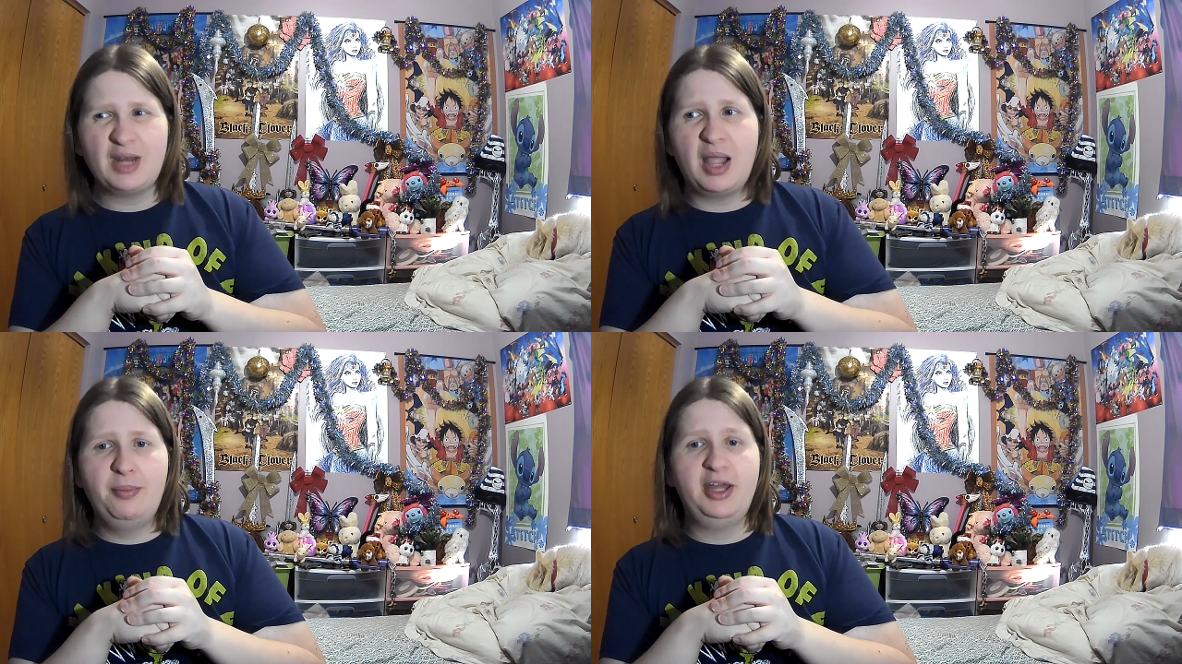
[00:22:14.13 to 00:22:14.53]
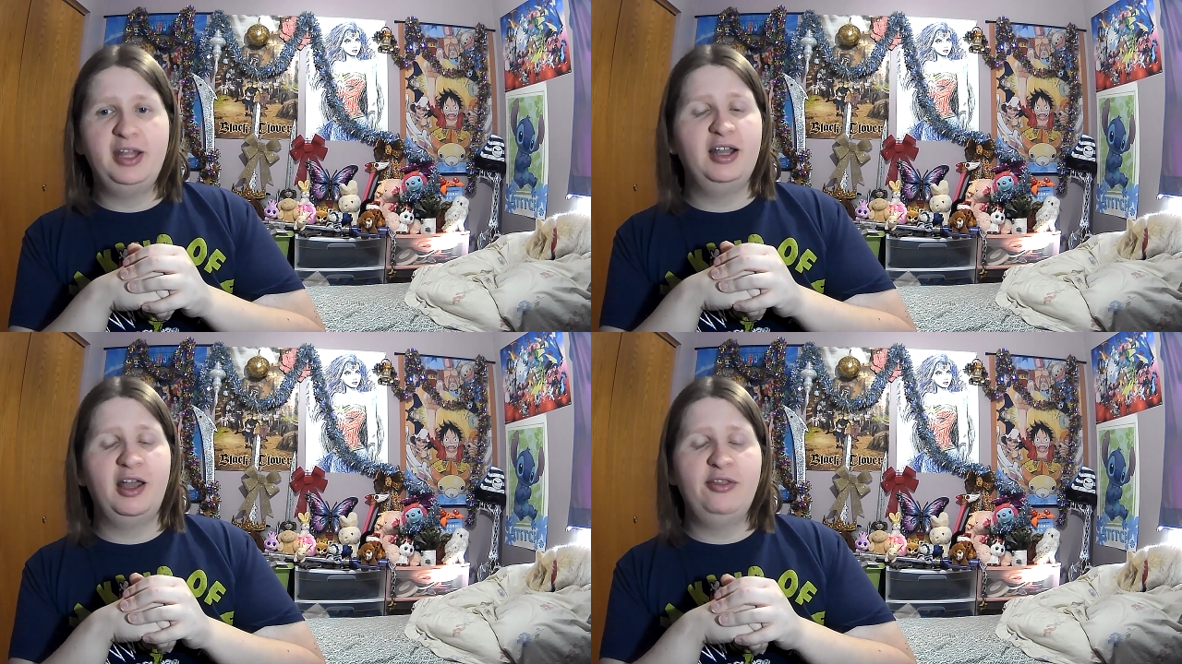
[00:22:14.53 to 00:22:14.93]

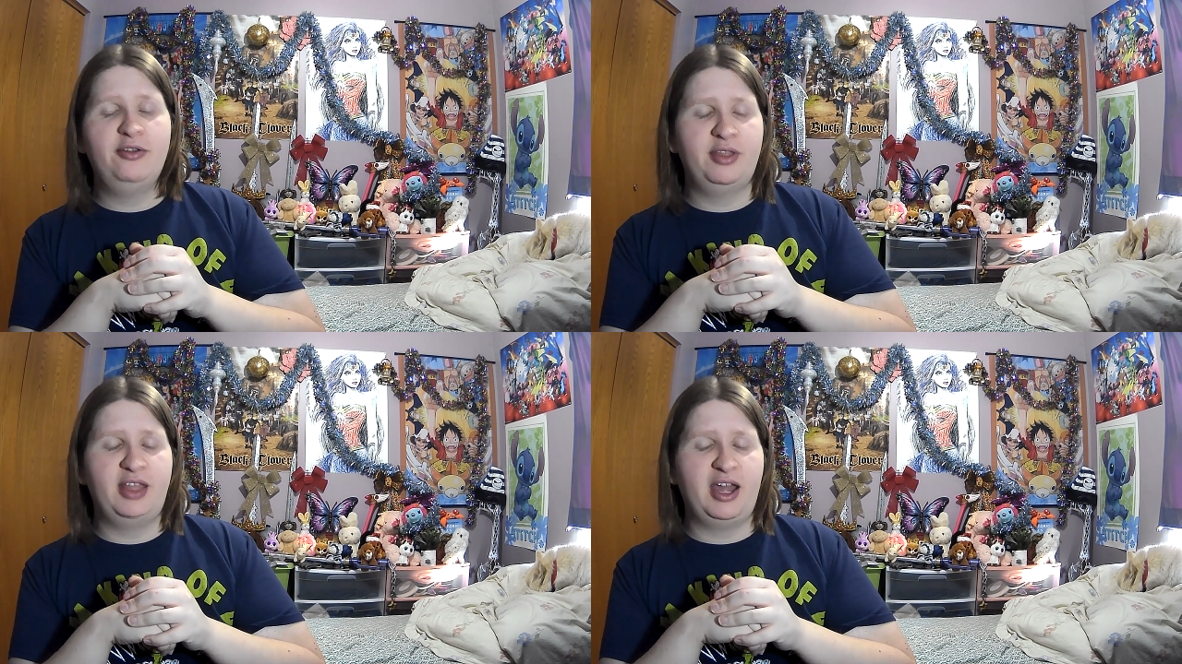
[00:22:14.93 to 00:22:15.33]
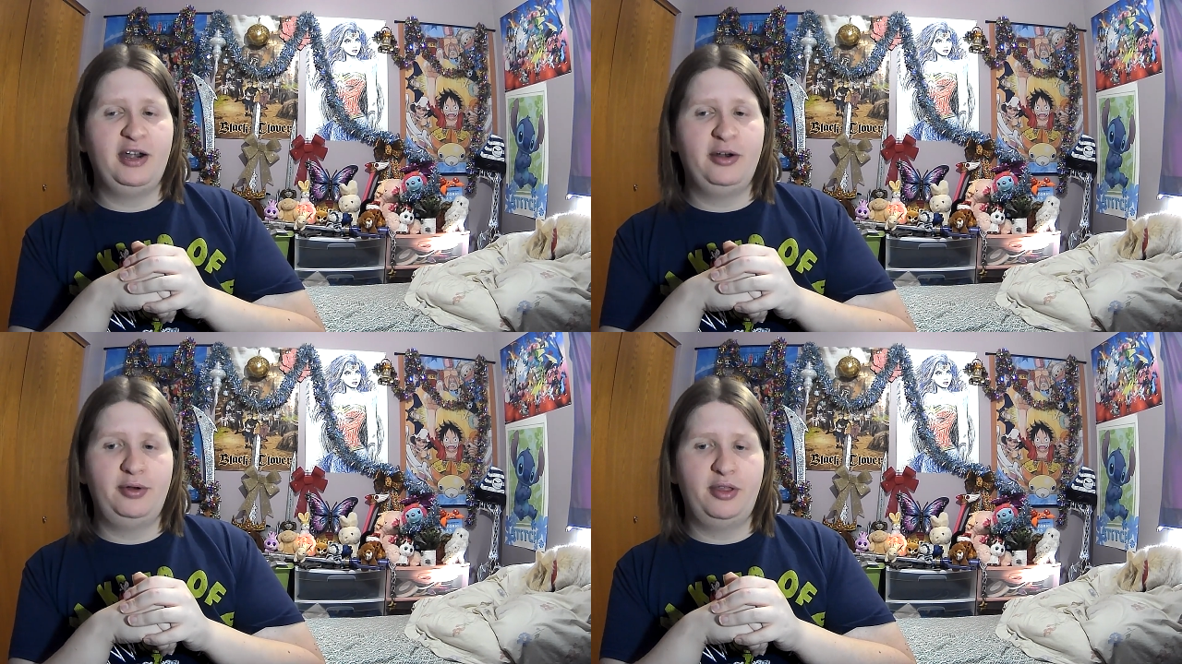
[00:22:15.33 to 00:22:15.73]
But other than that, I
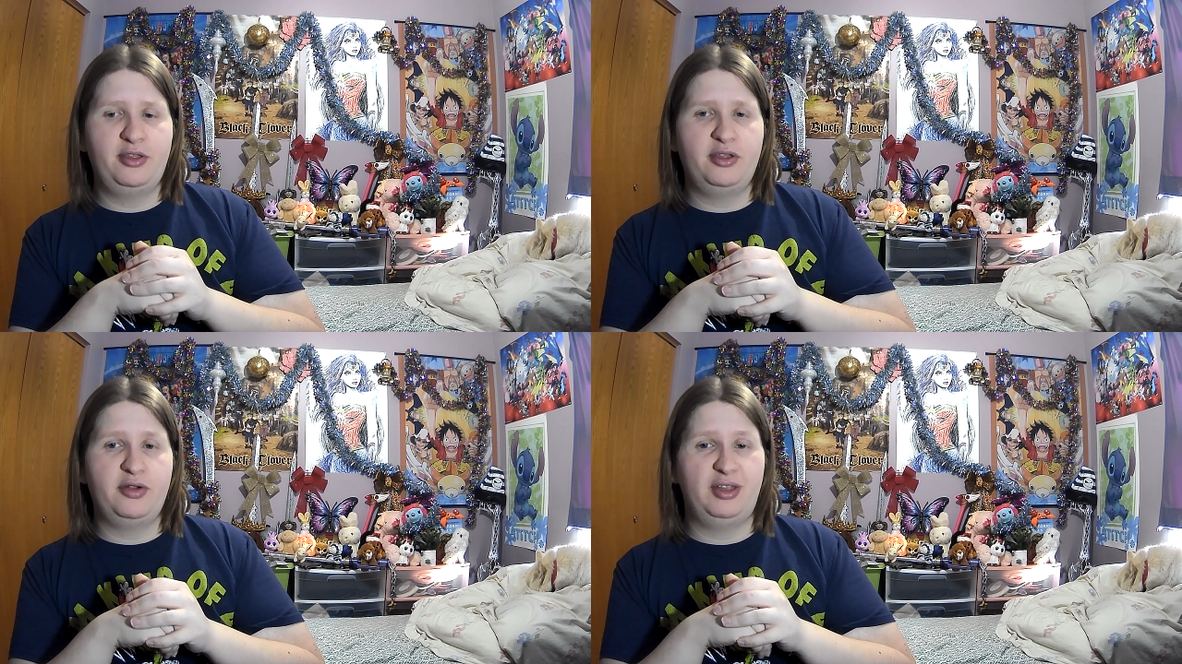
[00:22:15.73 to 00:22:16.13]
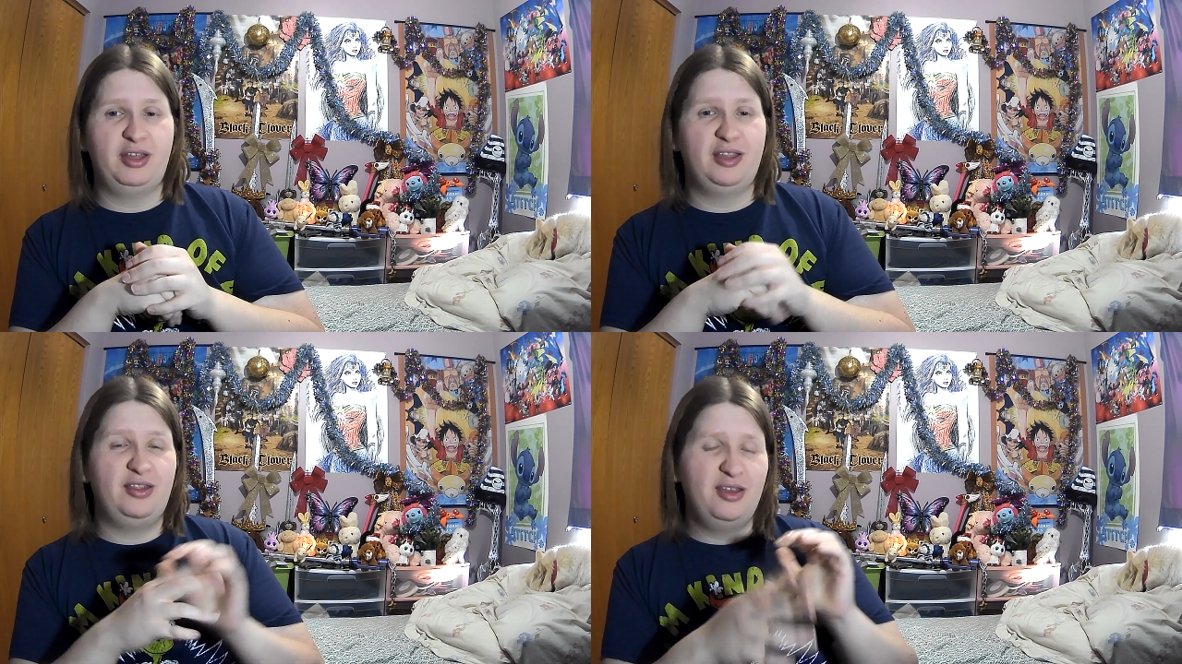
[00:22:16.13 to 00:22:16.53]
don't
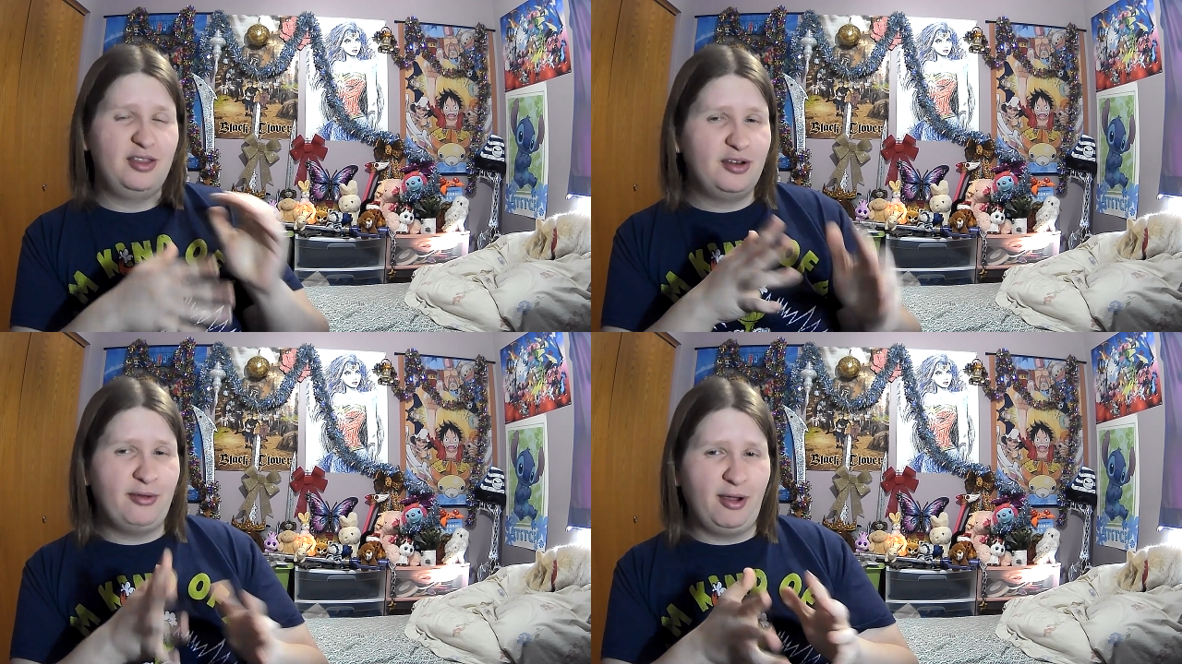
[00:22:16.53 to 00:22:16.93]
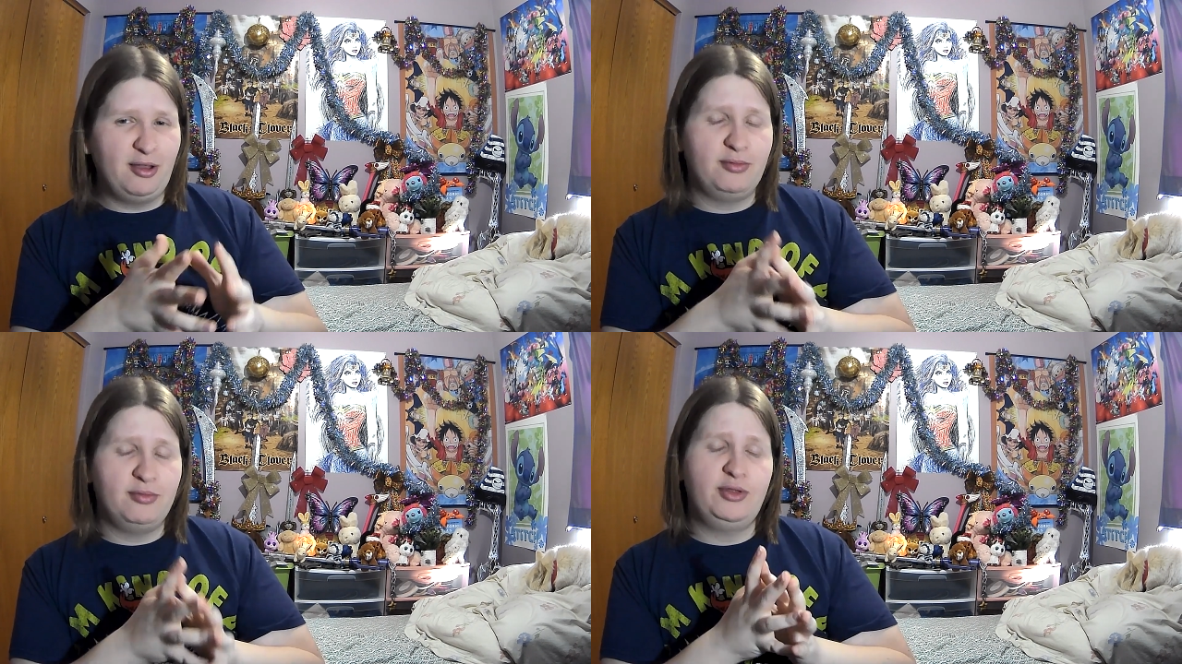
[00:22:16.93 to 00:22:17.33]
necessarily see us
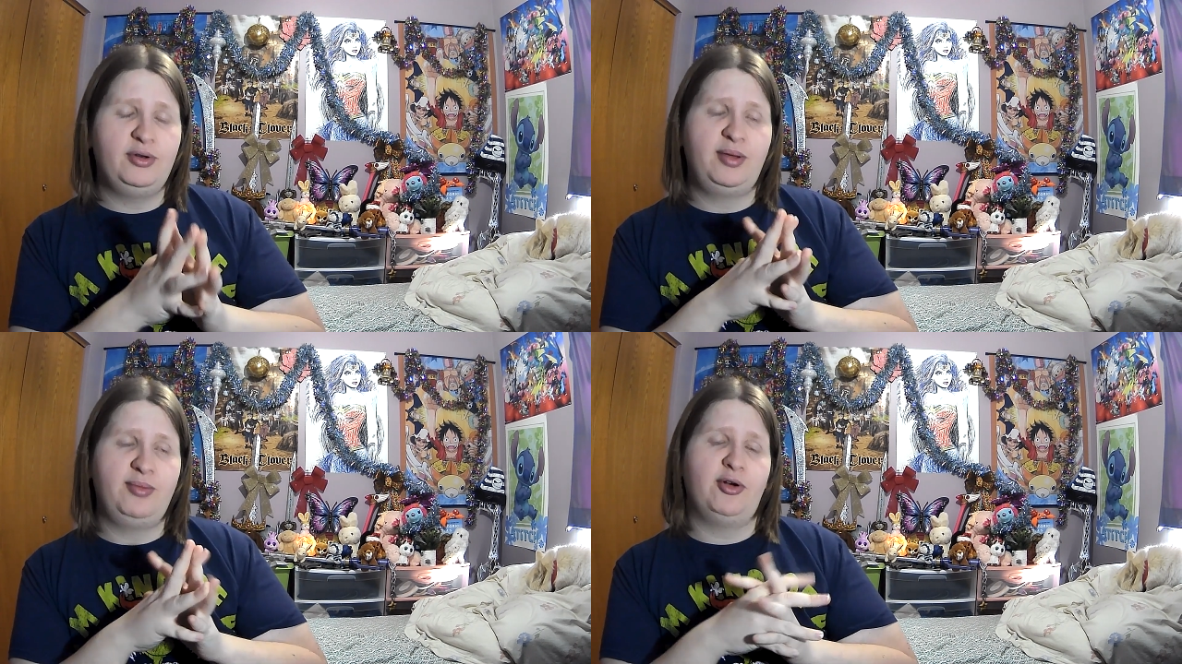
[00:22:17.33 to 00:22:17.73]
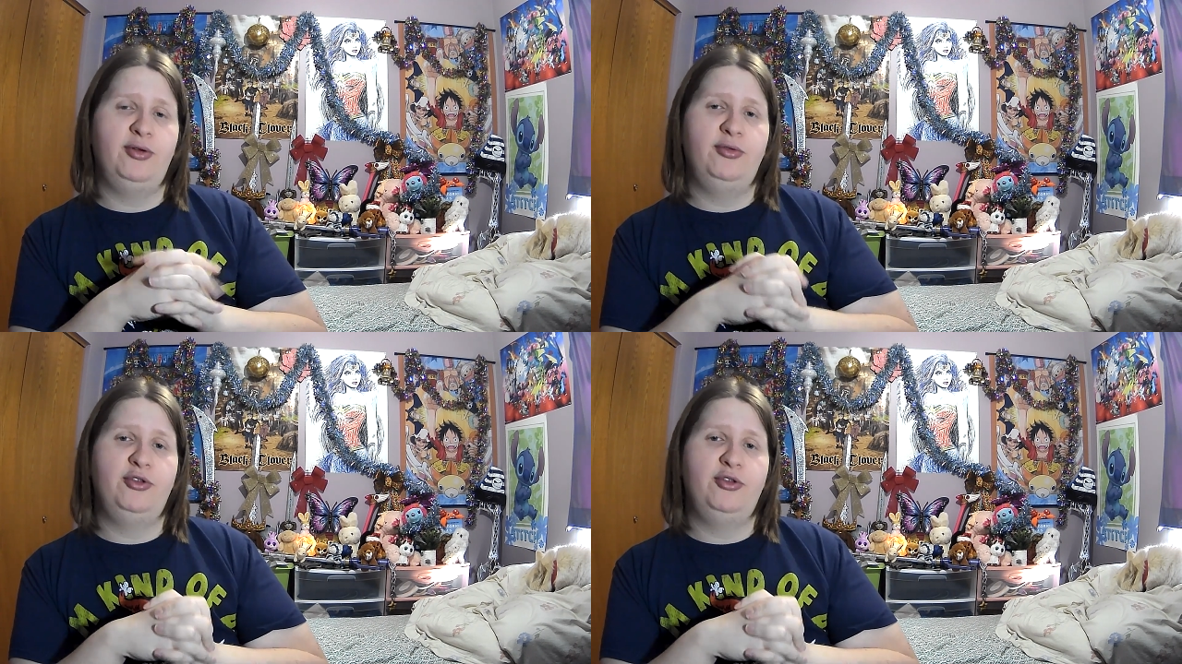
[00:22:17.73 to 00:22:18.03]
interacting with Onimaru